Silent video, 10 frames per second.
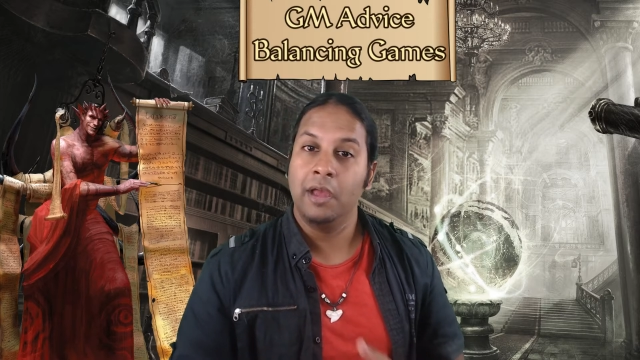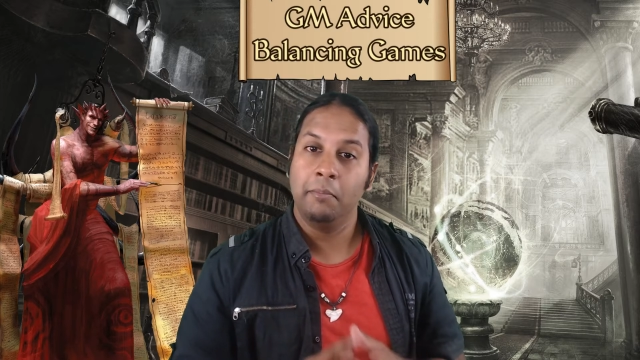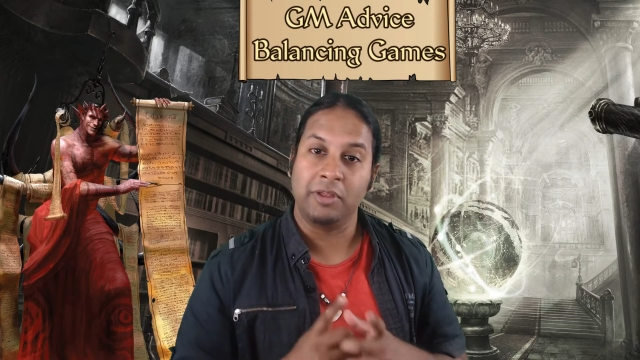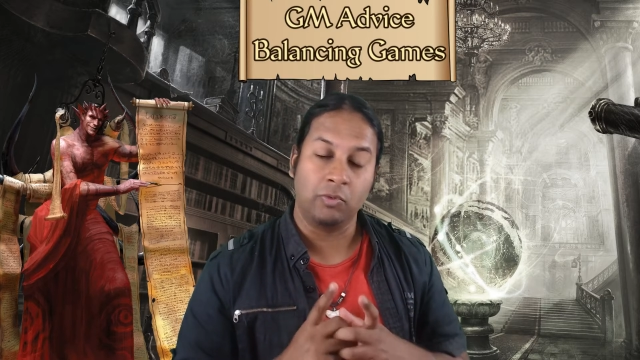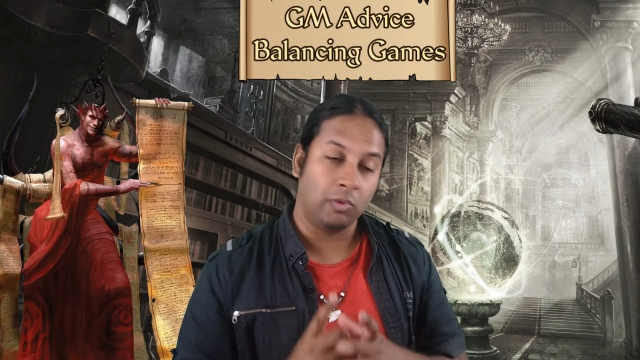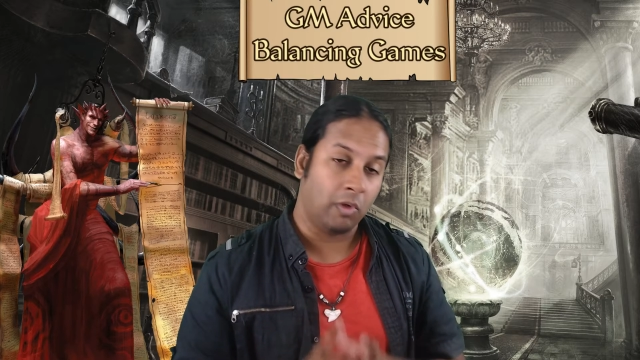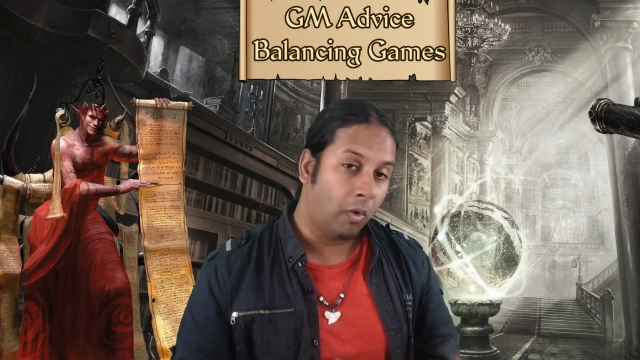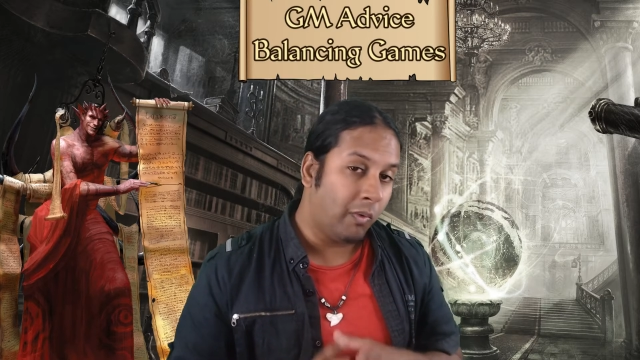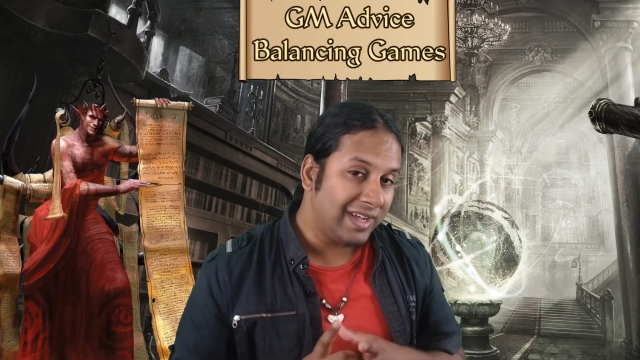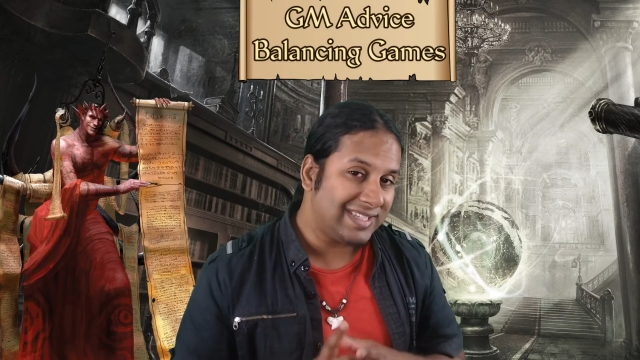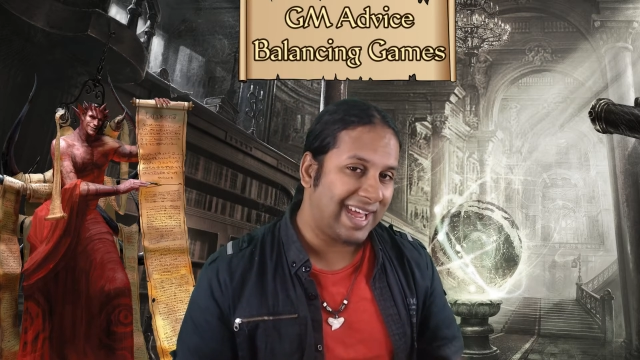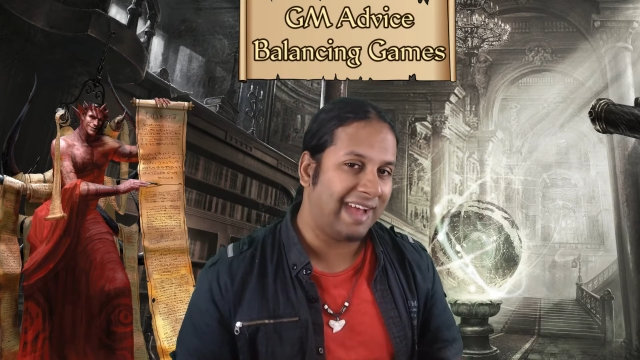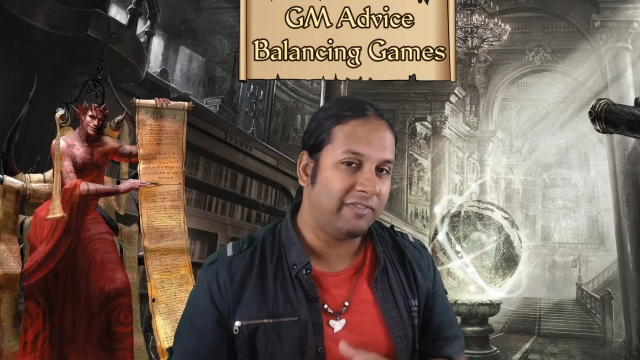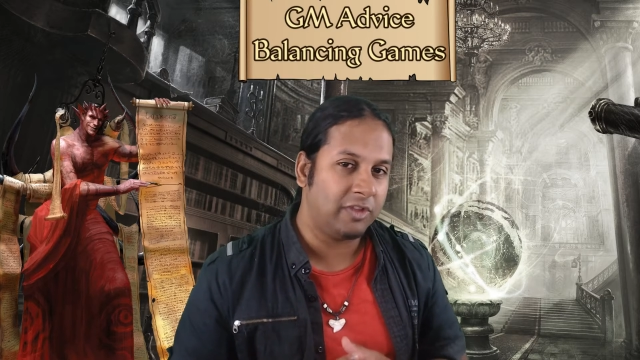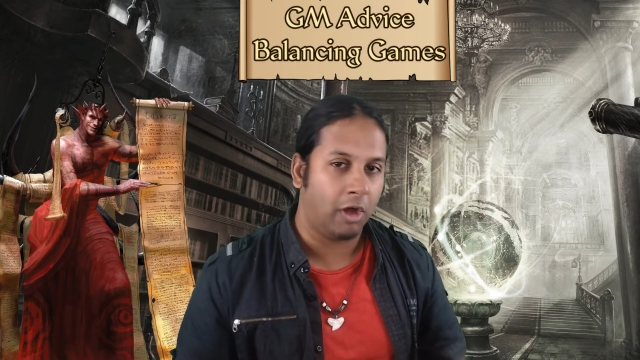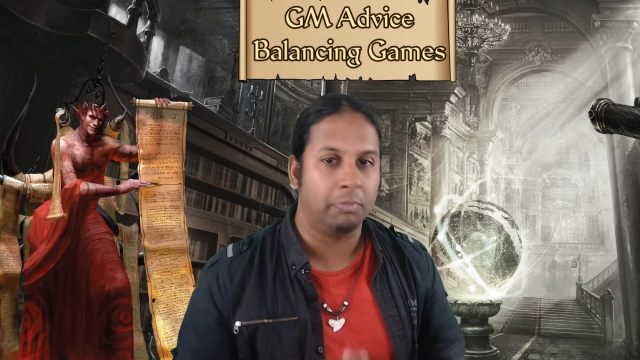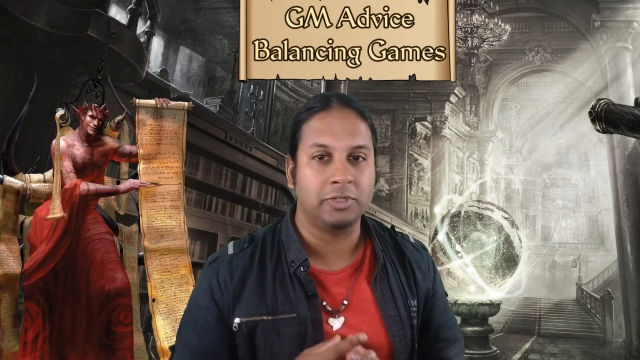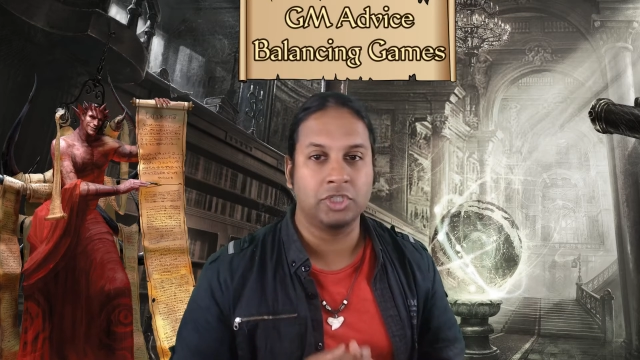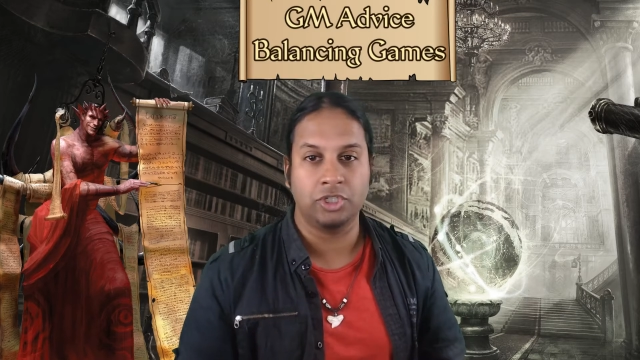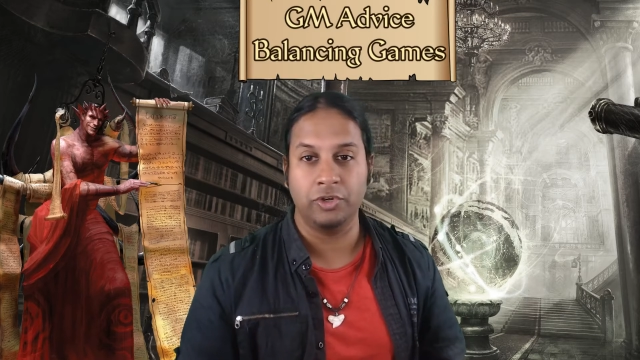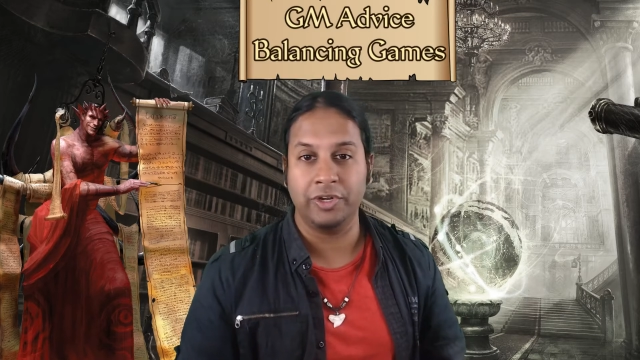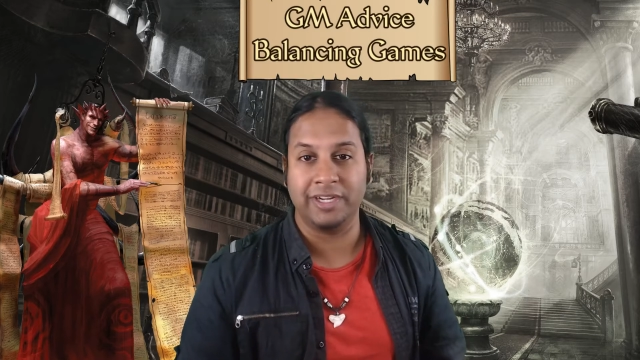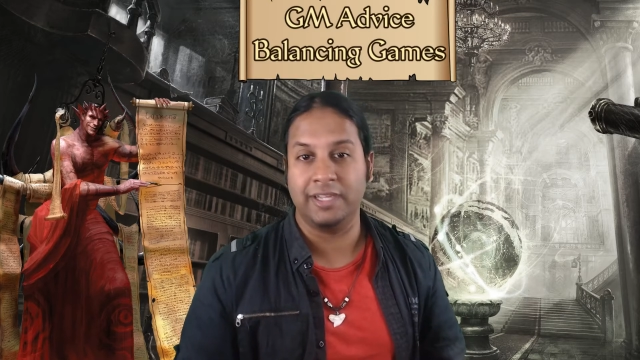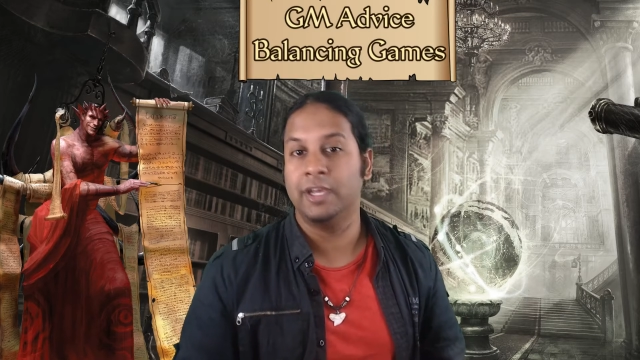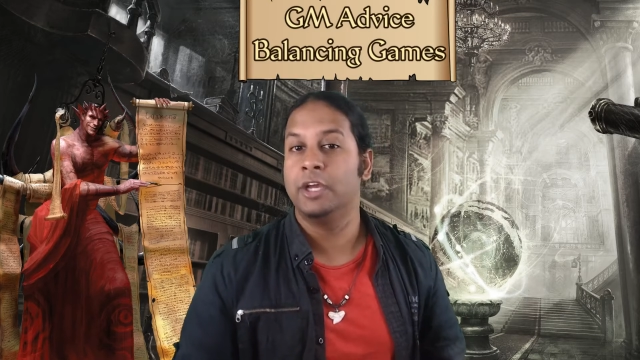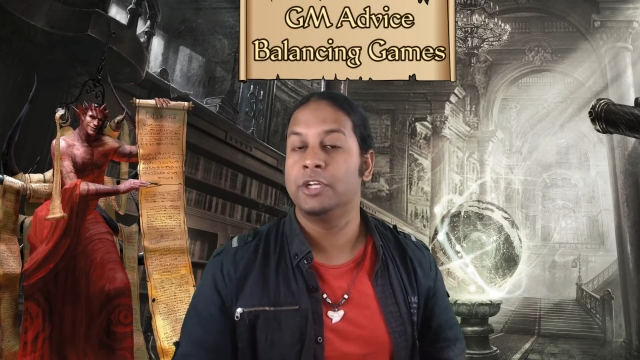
but you will always have the opportunity